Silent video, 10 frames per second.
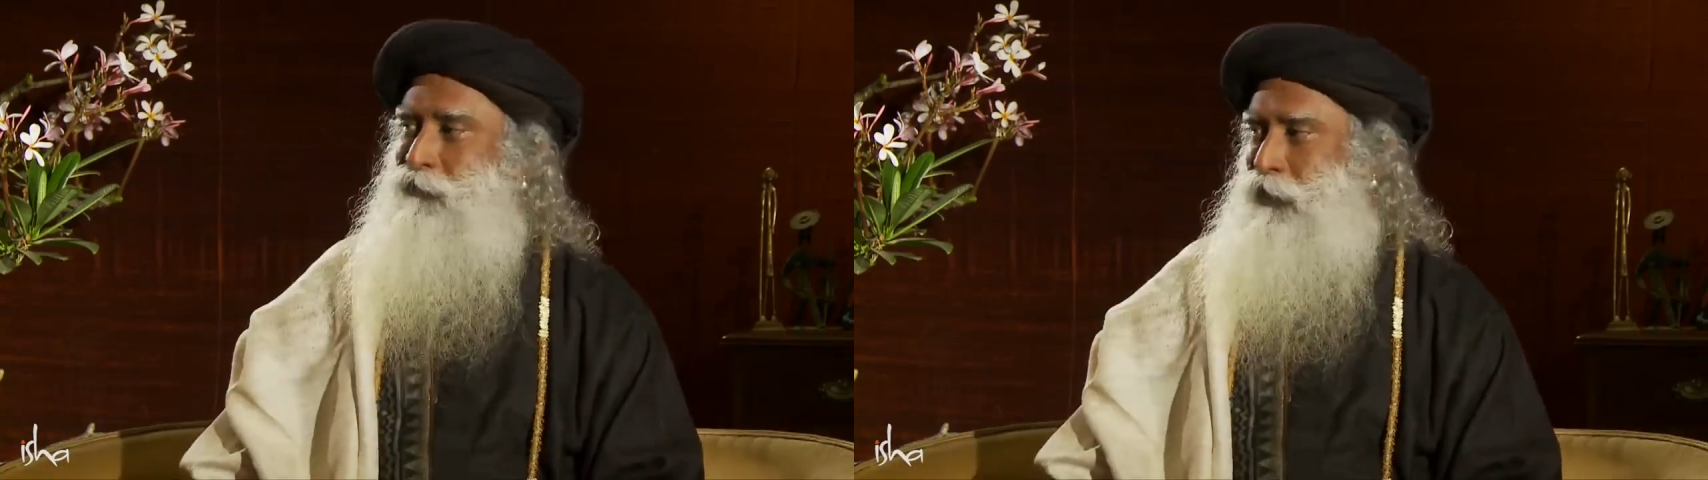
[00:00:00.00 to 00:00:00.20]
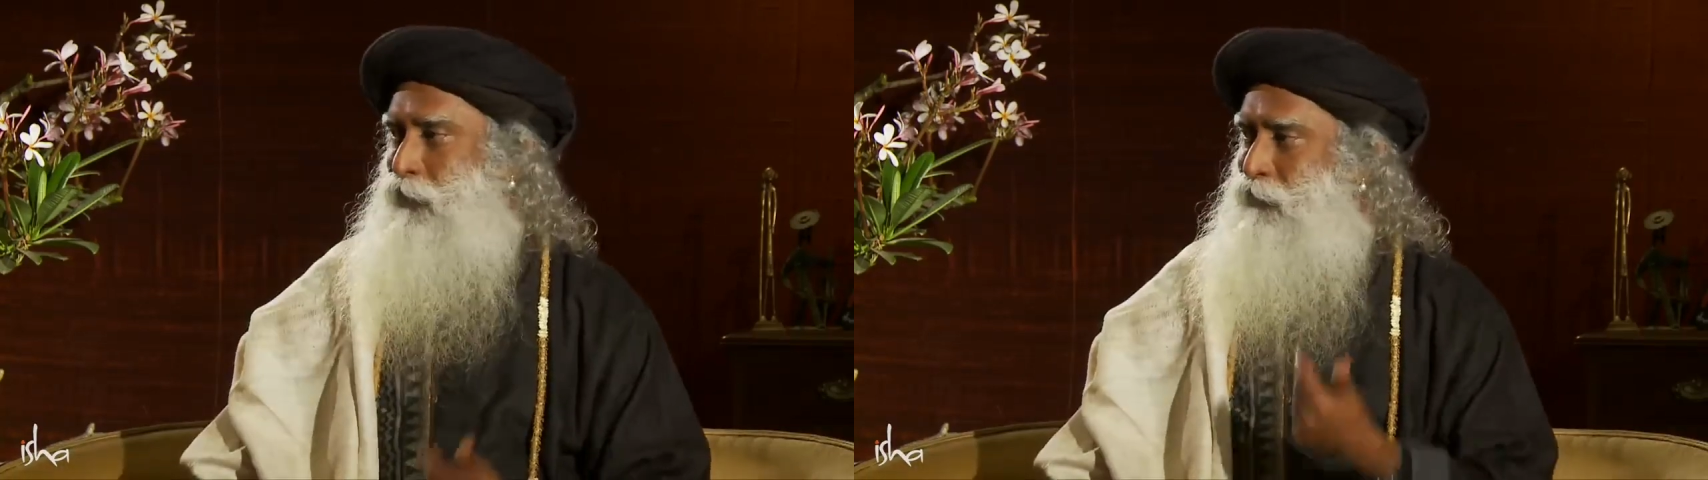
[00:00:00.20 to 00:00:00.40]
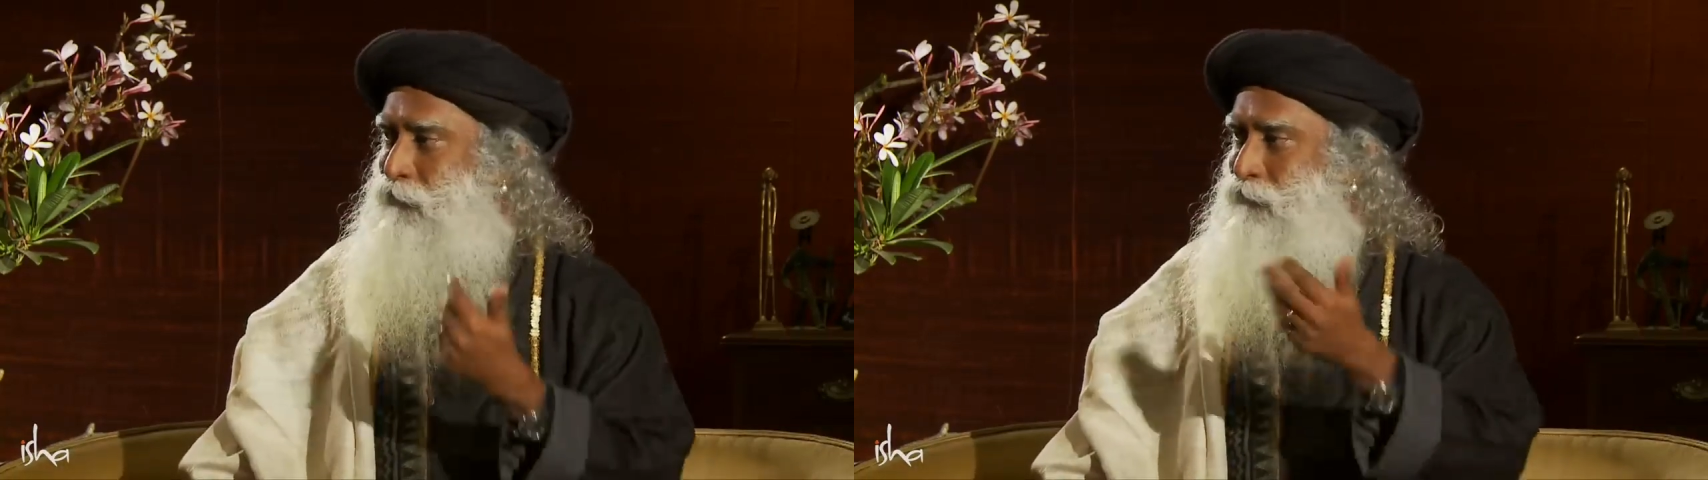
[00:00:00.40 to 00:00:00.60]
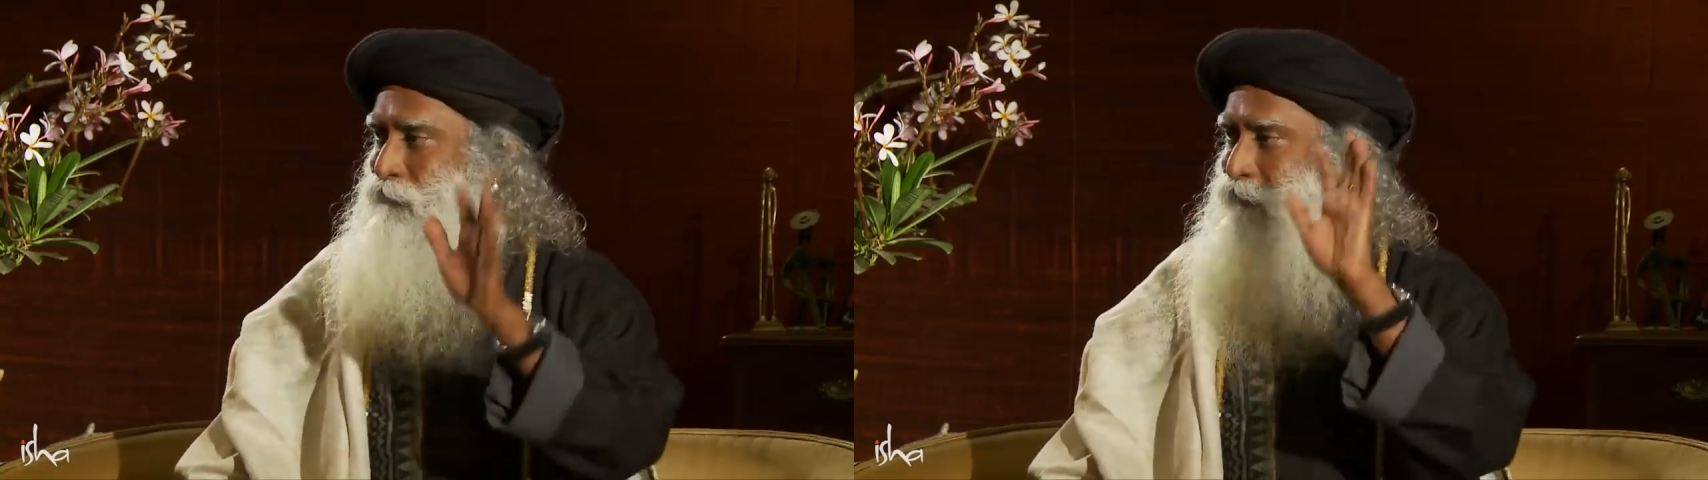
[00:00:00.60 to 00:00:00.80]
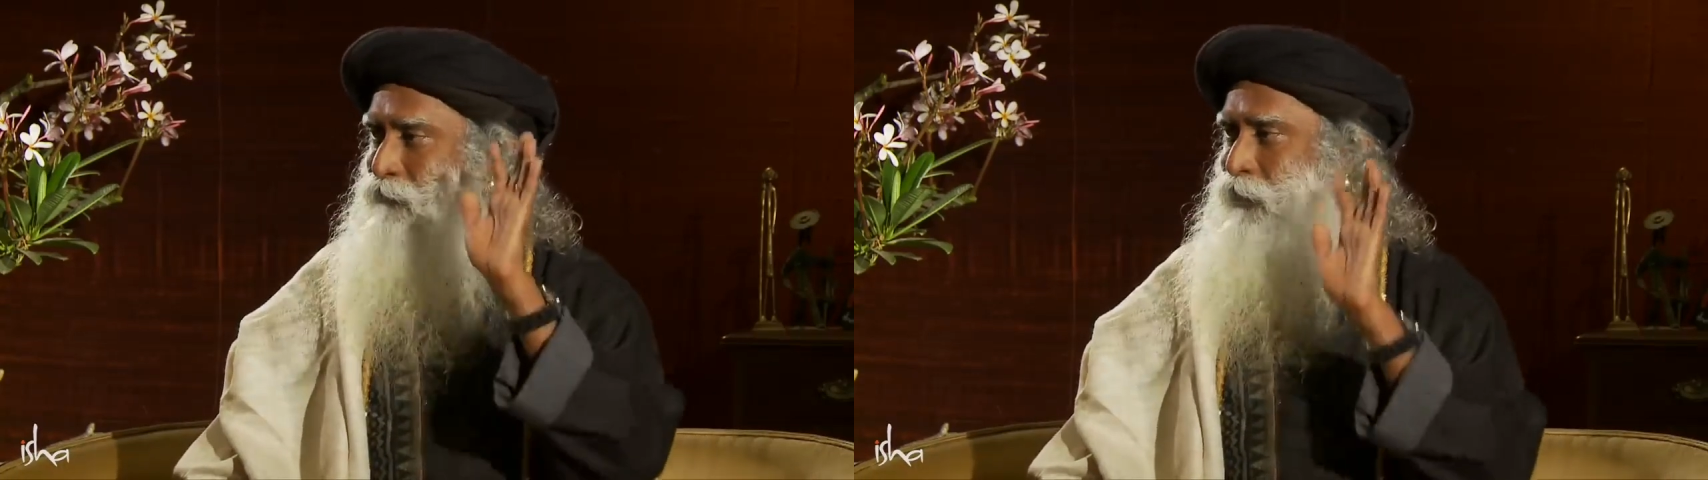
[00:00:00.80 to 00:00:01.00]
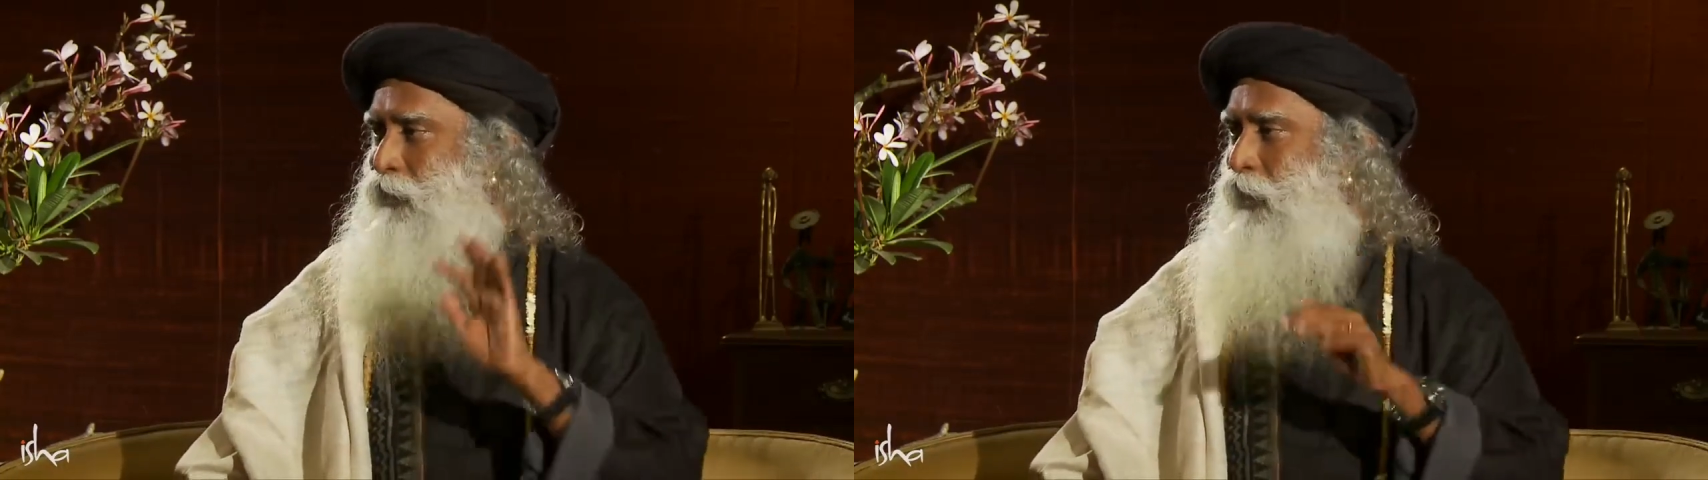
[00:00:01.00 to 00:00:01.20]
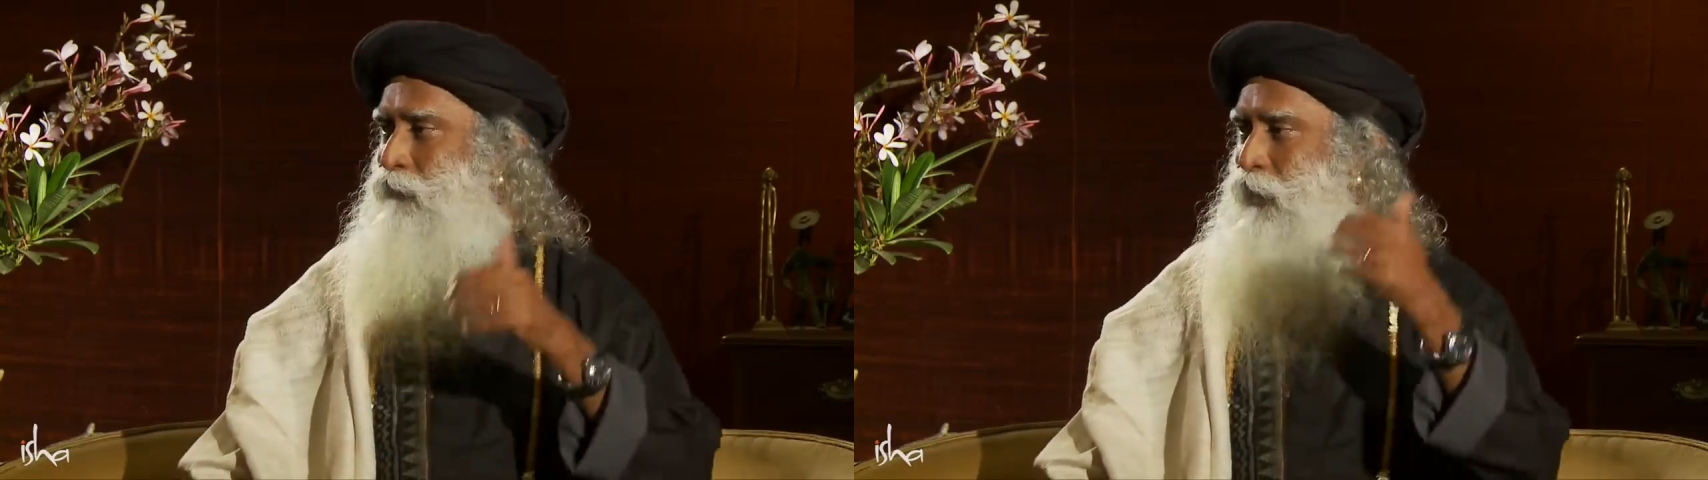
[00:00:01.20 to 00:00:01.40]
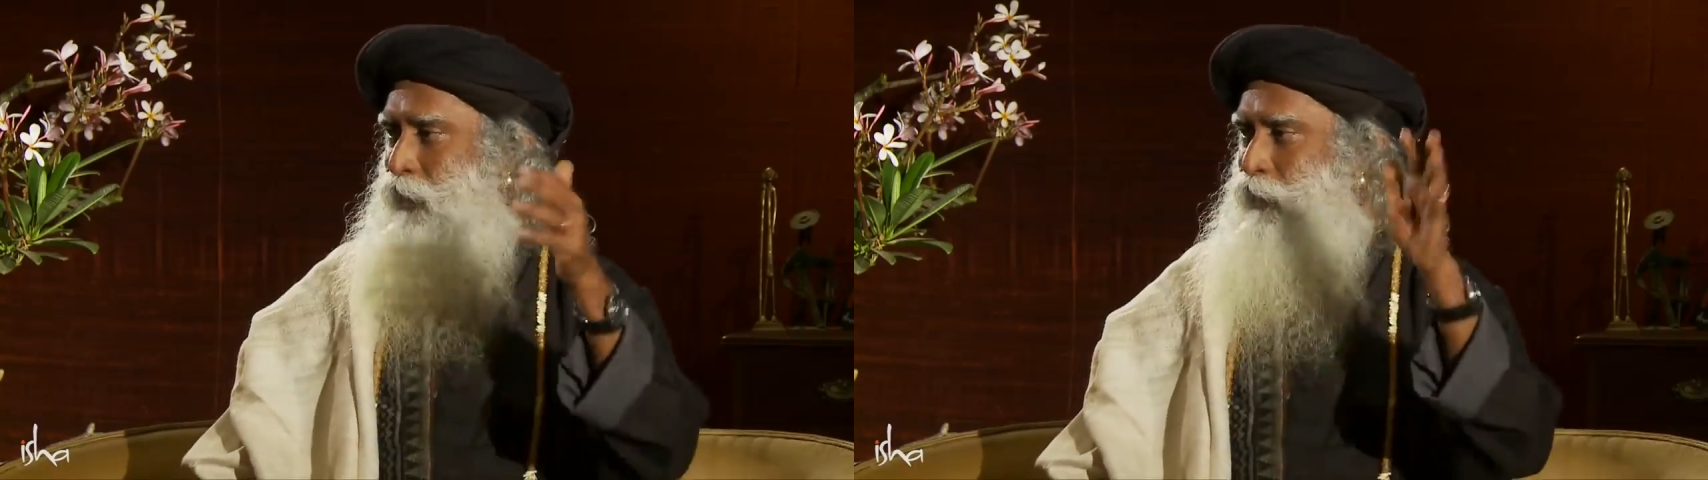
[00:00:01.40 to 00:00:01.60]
that's how they